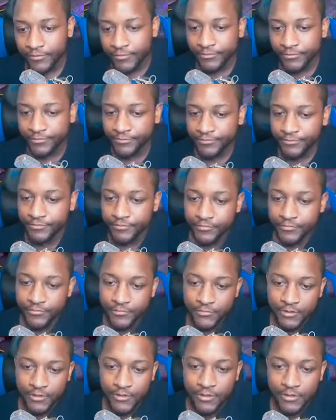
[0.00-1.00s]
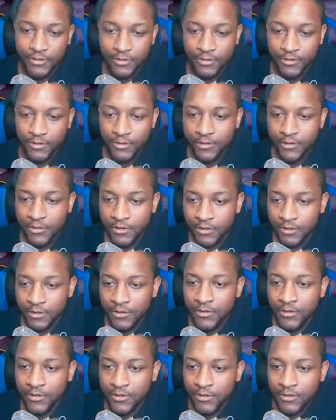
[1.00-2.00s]

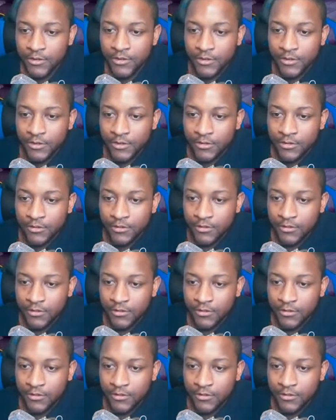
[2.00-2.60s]
(no one is talking)